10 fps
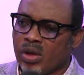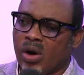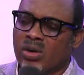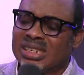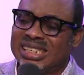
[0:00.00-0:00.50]

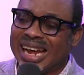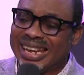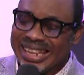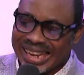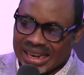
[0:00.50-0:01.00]
or
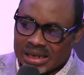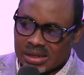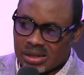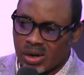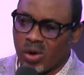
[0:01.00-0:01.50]
Daniel
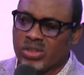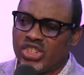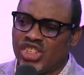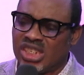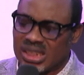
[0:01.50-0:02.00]
or
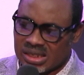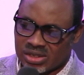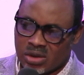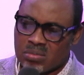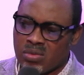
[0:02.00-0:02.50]
Jesus
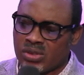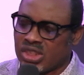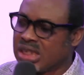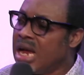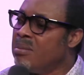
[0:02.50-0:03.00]
or
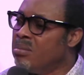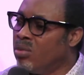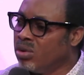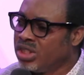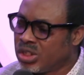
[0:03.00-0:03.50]
Moses.
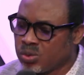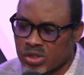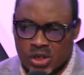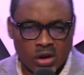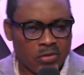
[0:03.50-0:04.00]
Moses was
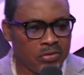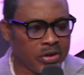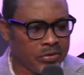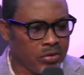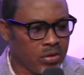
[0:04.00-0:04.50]
called
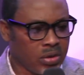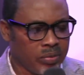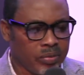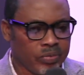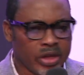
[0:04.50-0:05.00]
faithful
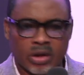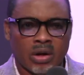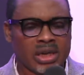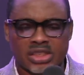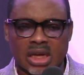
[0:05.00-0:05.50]
in all
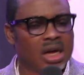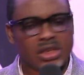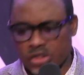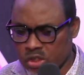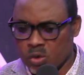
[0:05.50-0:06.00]
his house.
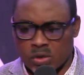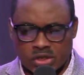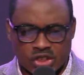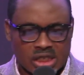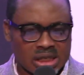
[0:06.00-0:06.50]
So was
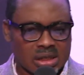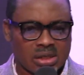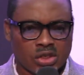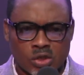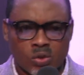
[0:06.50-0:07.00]
Jesus.
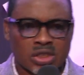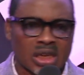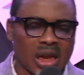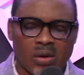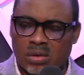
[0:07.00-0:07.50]
So was the
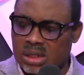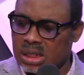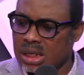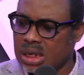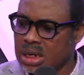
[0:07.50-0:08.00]
Lord
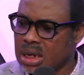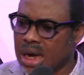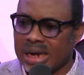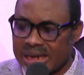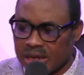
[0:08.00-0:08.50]

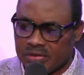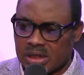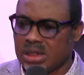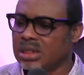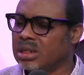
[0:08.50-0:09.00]
and David.